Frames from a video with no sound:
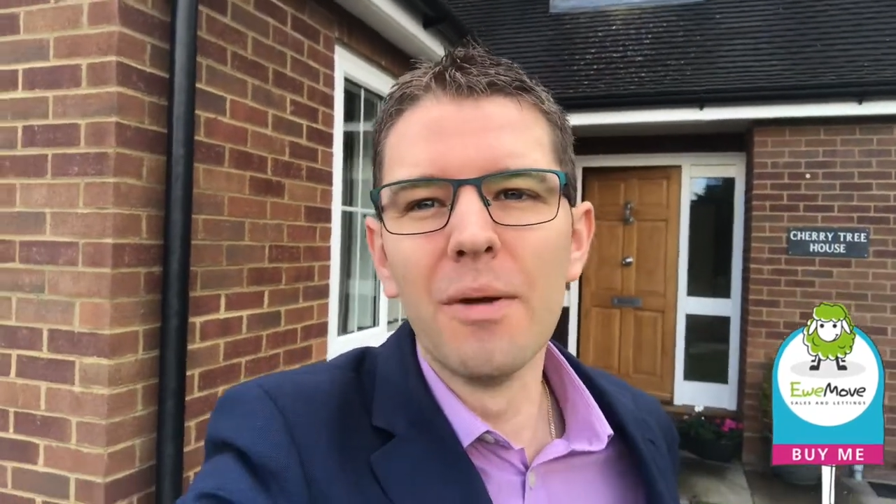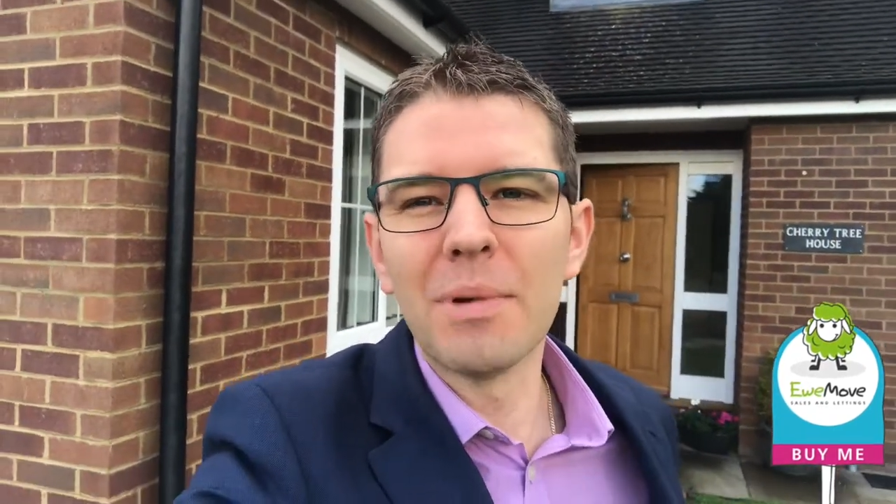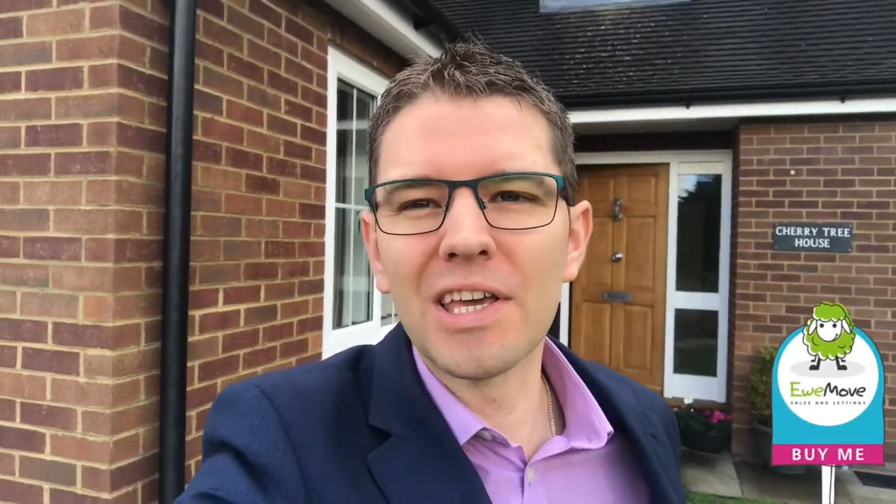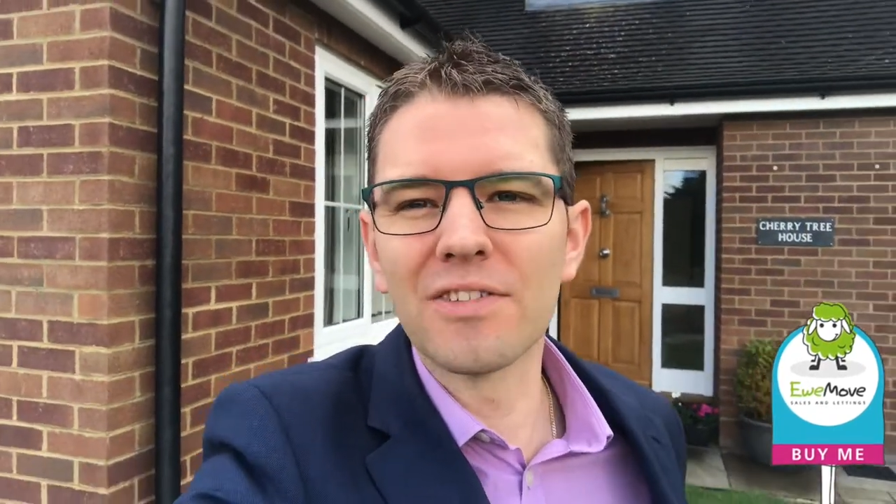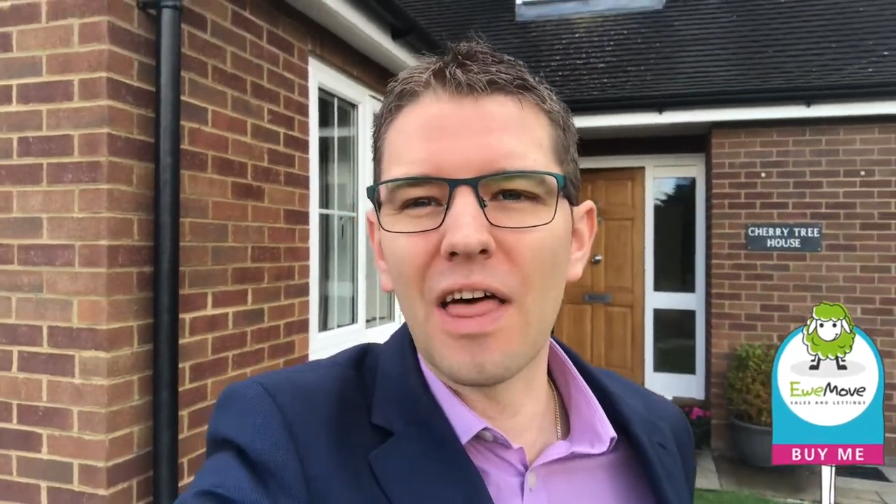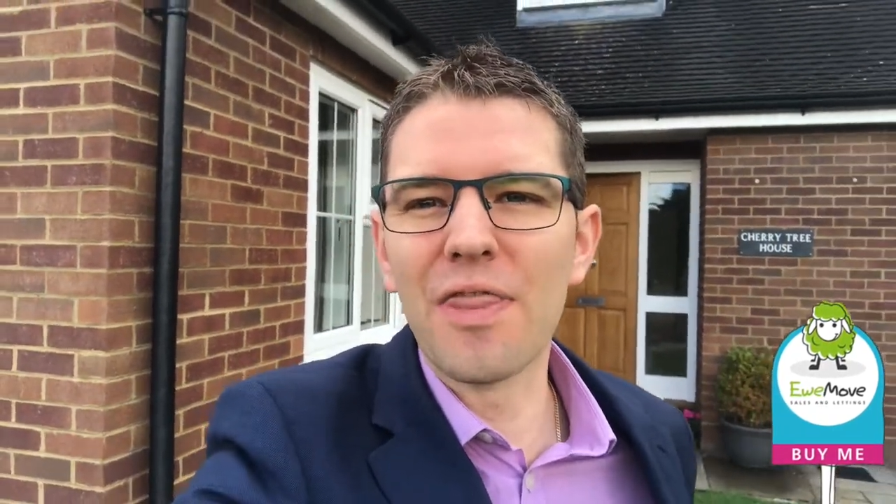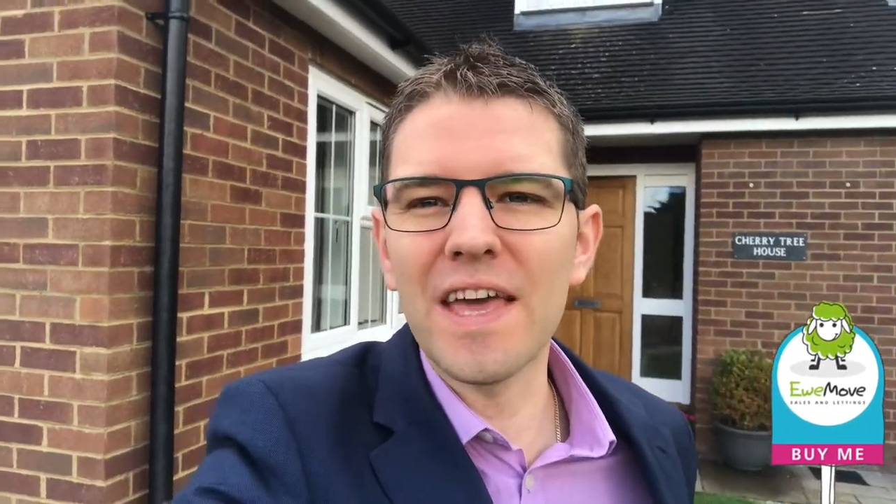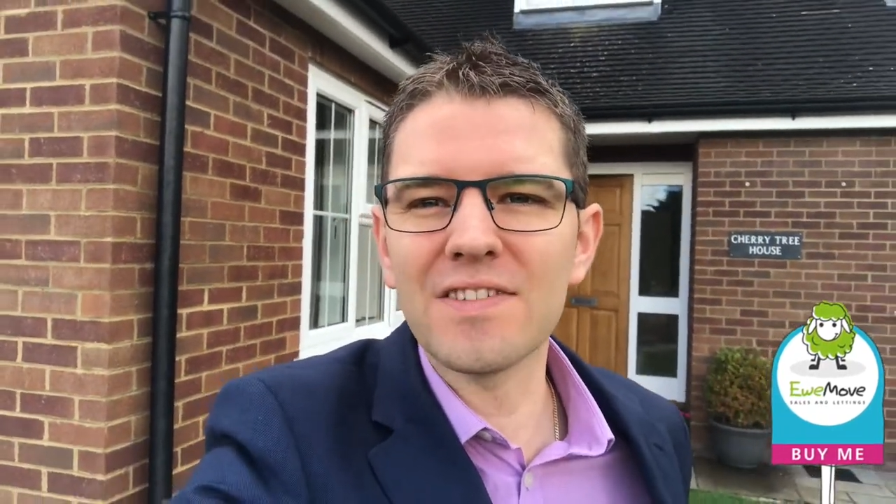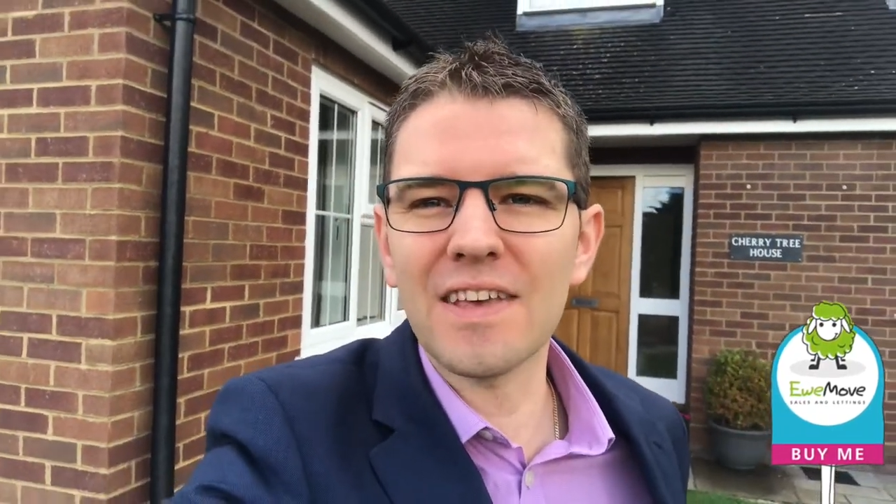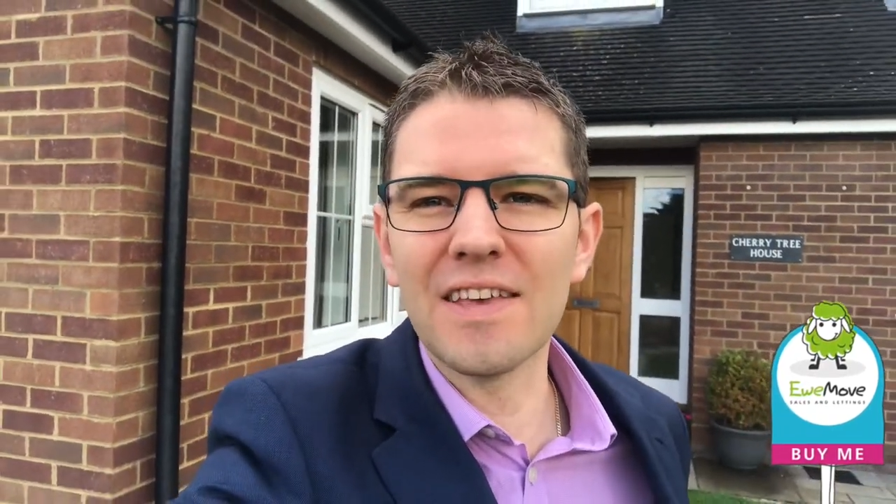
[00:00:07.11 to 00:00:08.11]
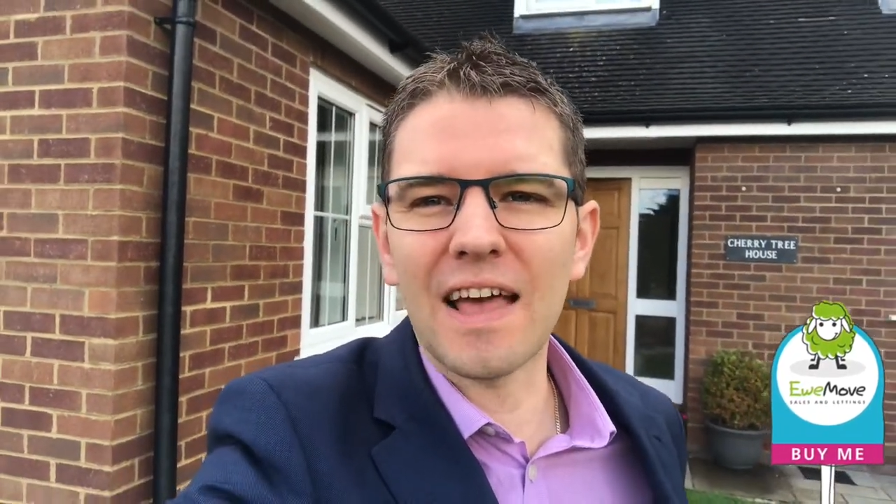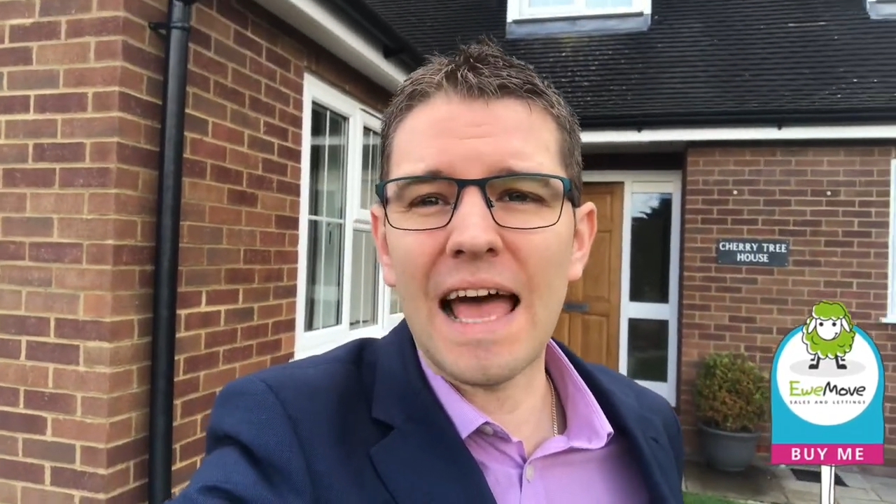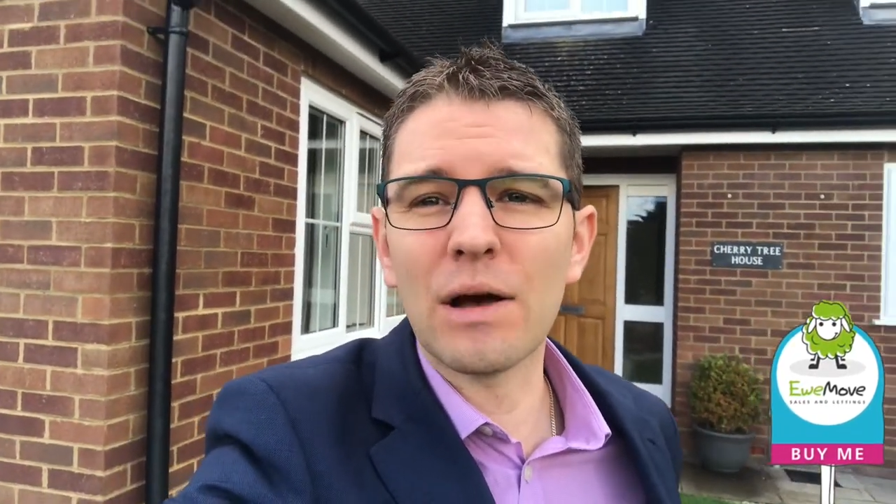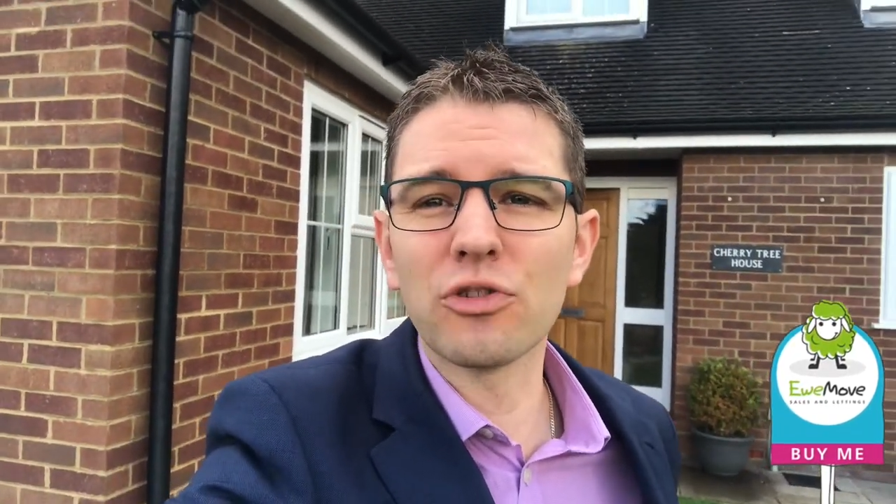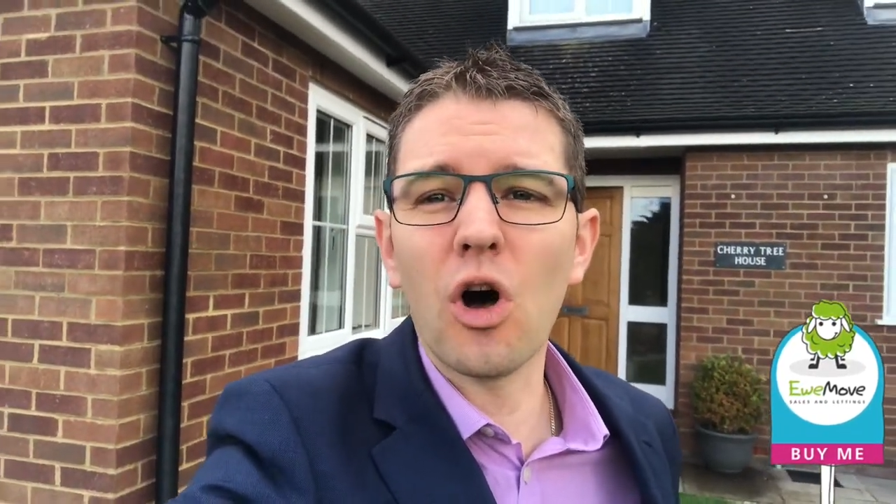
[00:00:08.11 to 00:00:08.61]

because this is a house